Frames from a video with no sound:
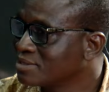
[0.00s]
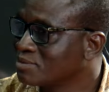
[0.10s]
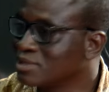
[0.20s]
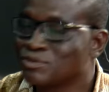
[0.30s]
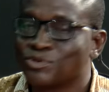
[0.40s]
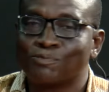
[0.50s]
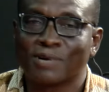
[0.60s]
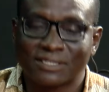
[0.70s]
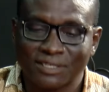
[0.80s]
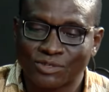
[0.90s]
when two
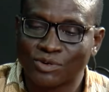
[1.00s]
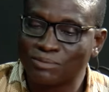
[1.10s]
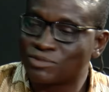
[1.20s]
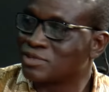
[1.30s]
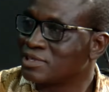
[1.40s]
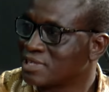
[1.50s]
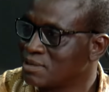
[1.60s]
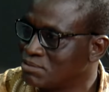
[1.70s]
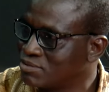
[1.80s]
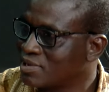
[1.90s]
parties come to the
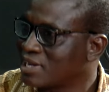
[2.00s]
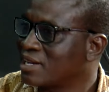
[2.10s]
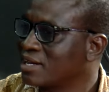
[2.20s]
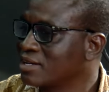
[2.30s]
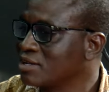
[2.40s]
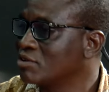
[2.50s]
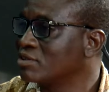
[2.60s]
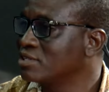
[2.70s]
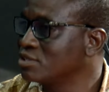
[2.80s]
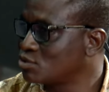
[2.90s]
table and agree
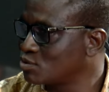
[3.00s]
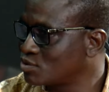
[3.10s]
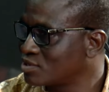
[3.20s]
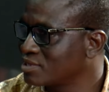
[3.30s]
on issues